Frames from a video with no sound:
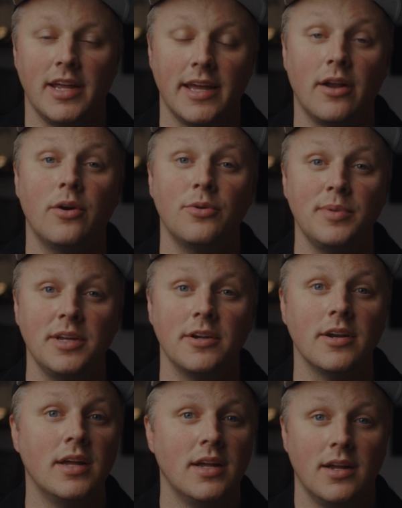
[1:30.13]
at home
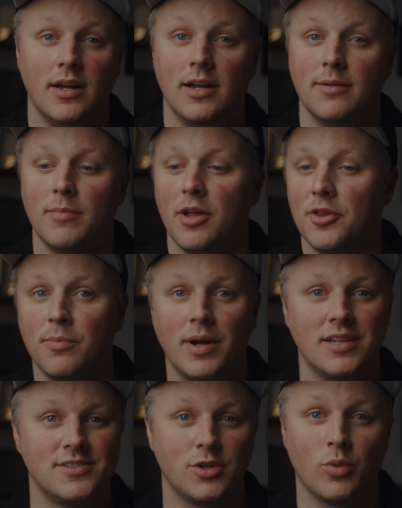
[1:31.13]
here. All the
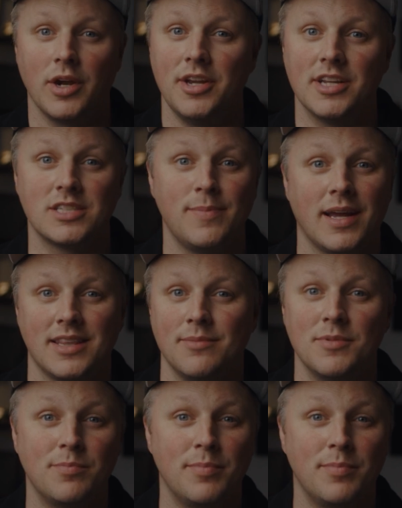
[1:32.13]
buttons are where you'd expect them to